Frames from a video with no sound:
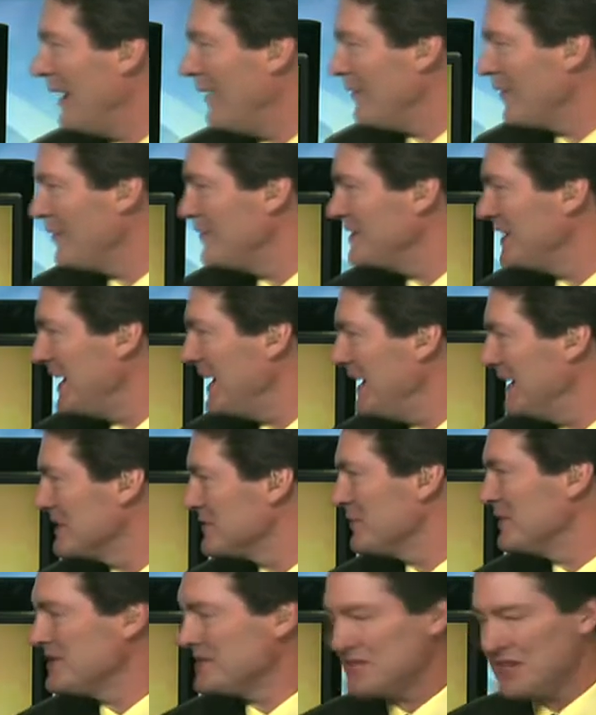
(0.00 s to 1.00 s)
our day
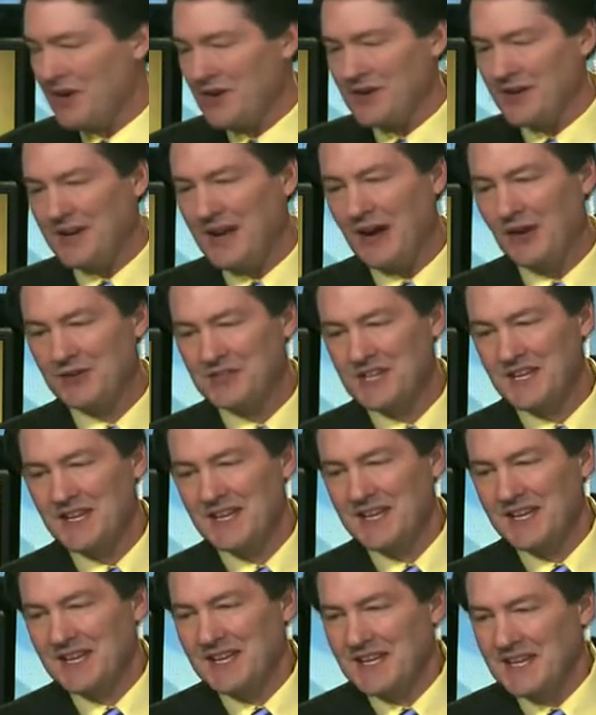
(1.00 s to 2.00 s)
as we started out
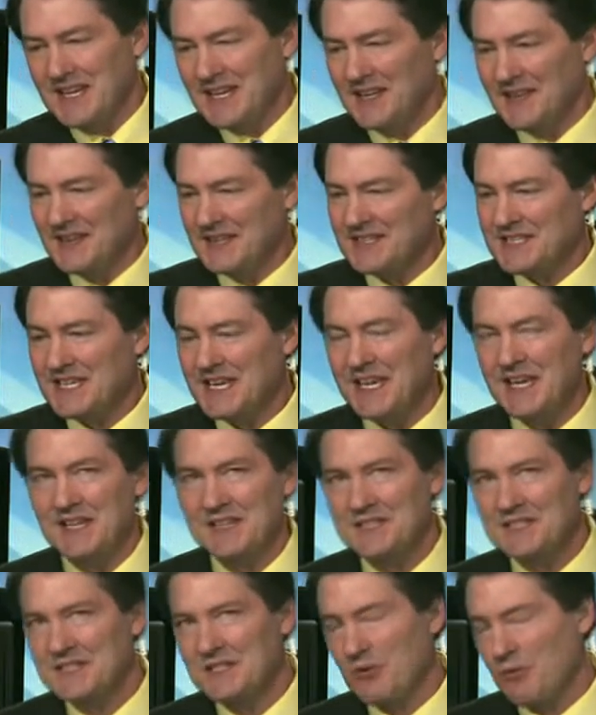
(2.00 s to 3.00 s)
in the teens.